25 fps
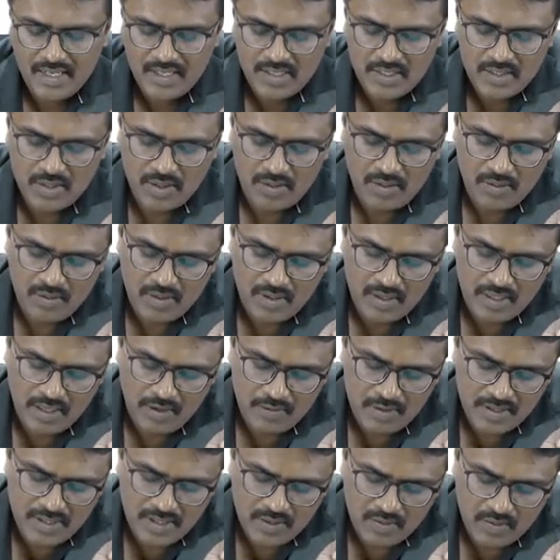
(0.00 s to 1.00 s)
So, there
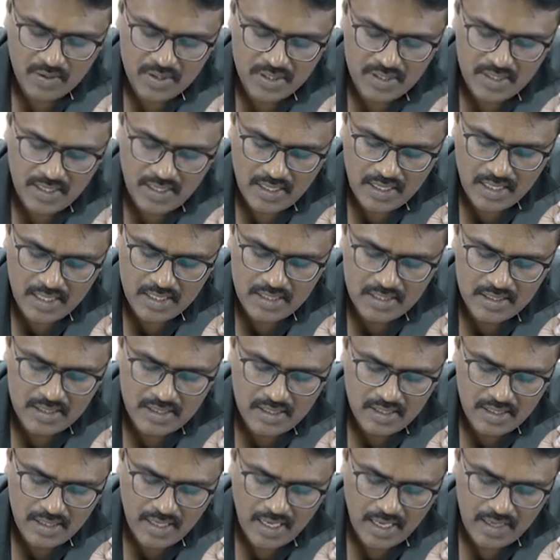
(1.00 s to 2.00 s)
was a question
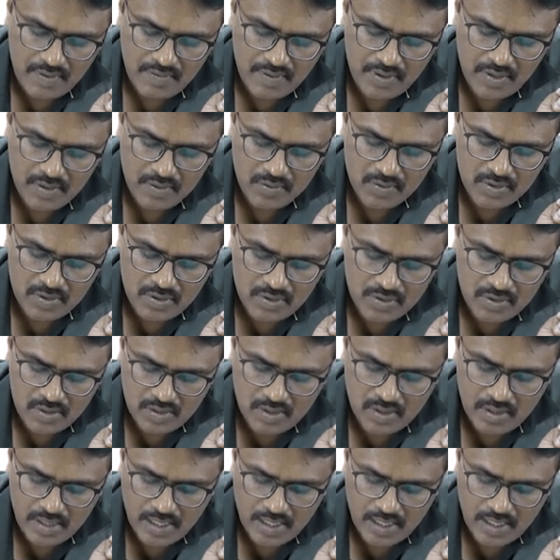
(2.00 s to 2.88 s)
asked, can we use